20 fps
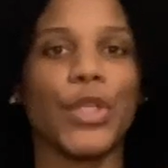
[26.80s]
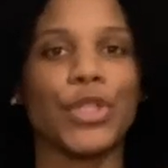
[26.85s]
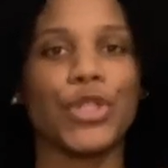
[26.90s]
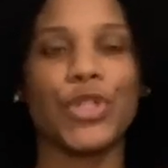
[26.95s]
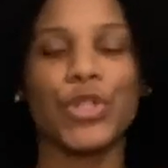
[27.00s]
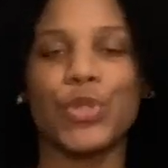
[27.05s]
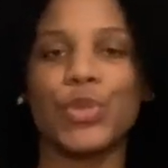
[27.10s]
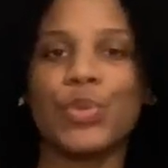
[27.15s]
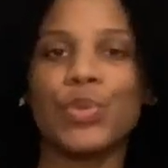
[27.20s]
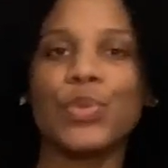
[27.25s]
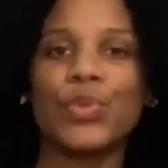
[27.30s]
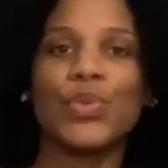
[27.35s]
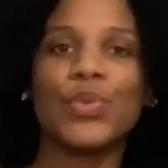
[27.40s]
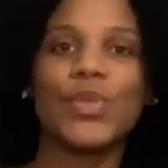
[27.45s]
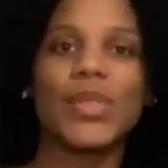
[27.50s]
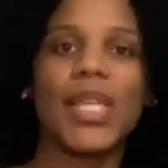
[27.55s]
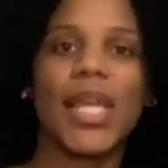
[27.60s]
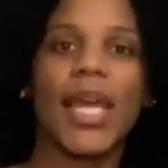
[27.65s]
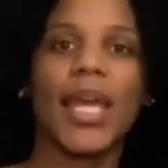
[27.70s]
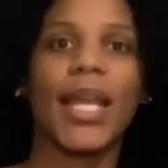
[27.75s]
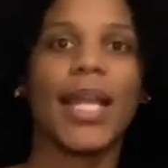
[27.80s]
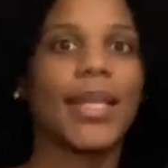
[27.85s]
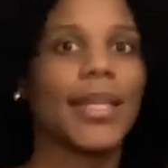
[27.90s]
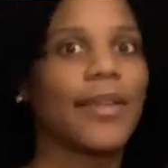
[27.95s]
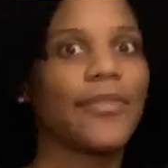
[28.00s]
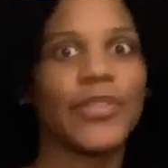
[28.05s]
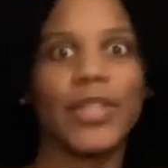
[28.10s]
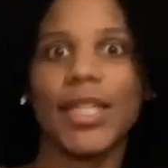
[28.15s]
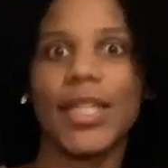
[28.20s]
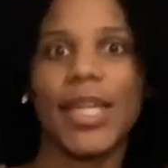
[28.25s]
shoes, and I
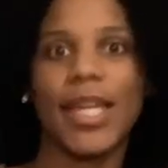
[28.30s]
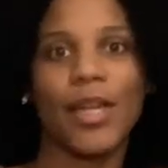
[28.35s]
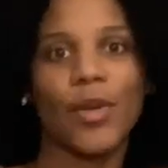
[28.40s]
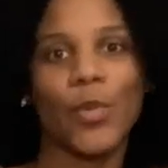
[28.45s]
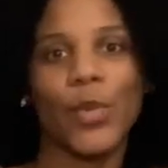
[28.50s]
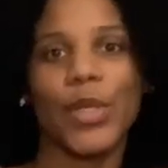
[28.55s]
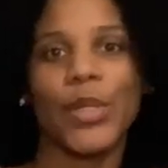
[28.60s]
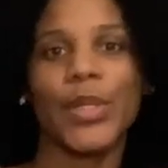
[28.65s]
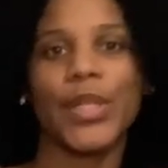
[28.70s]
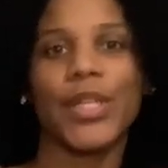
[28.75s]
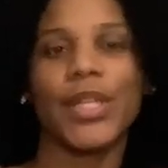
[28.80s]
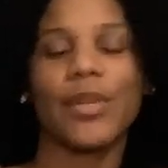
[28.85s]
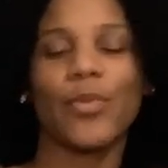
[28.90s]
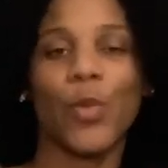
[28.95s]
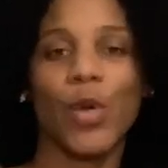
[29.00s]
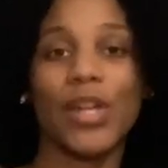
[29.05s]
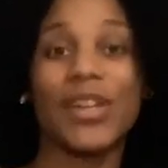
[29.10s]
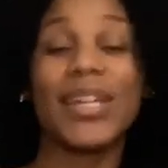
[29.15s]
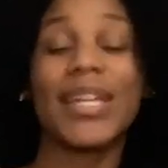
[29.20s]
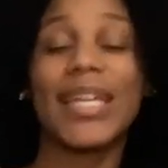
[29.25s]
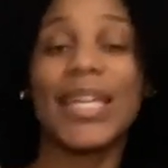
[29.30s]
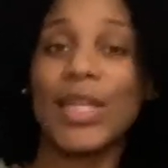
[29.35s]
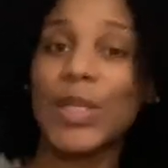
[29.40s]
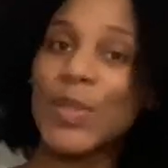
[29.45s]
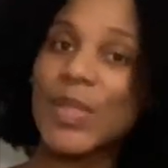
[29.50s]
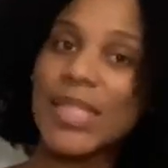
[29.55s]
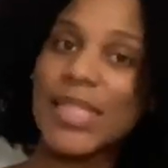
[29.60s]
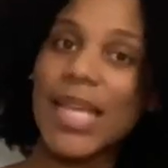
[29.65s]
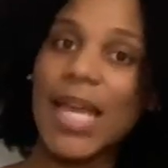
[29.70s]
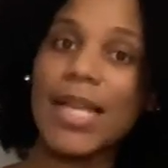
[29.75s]
definitely can't wear
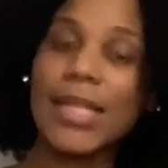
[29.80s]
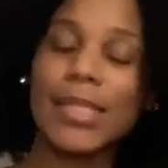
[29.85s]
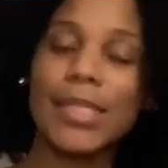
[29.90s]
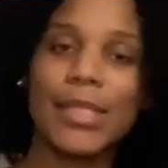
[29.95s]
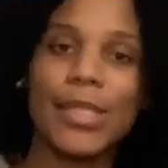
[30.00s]
heels yet.